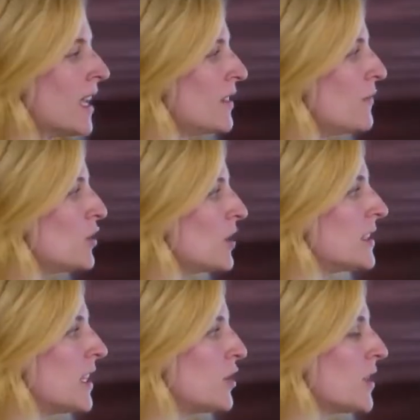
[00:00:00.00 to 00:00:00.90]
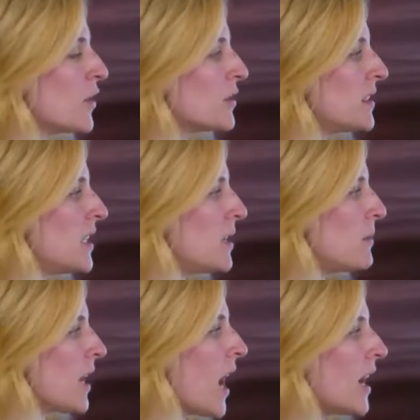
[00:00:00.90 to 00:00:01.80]
The visualization that you're seeing
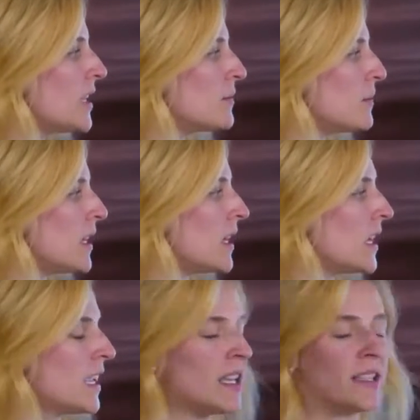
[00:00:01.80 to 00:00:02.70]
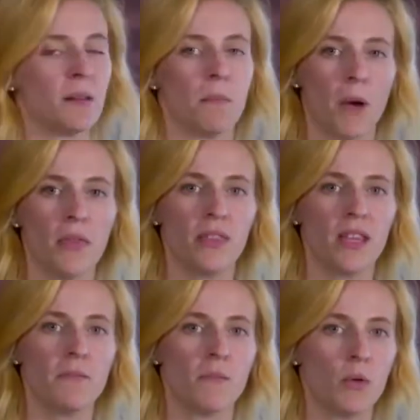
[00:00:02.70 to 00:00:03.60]
behind me is
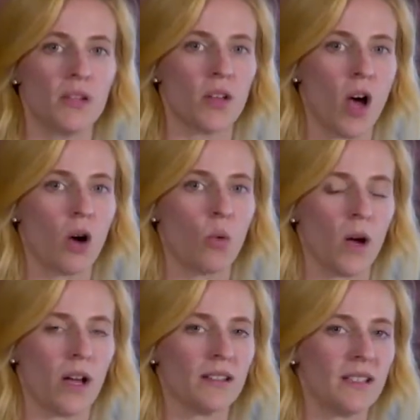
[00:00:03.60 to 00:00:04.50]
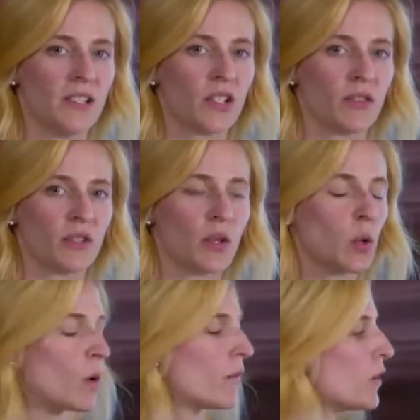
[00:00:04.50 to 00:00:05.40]
monthly MODIS Aqua sea surface
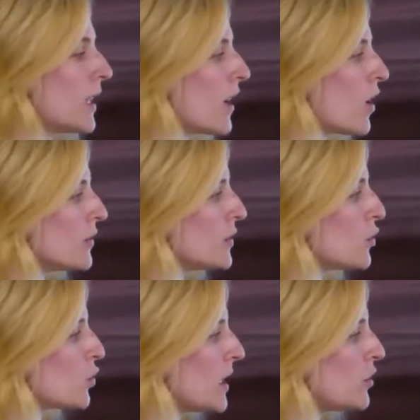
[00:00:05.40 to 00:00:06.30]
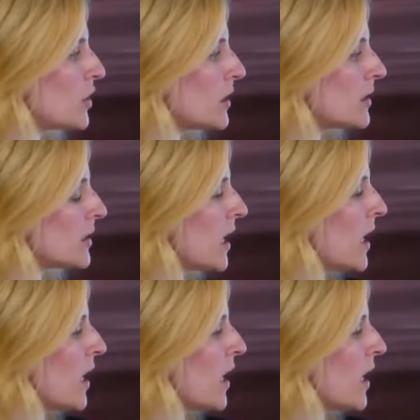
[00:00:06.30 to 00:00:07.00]
chlorophyll A concentrations,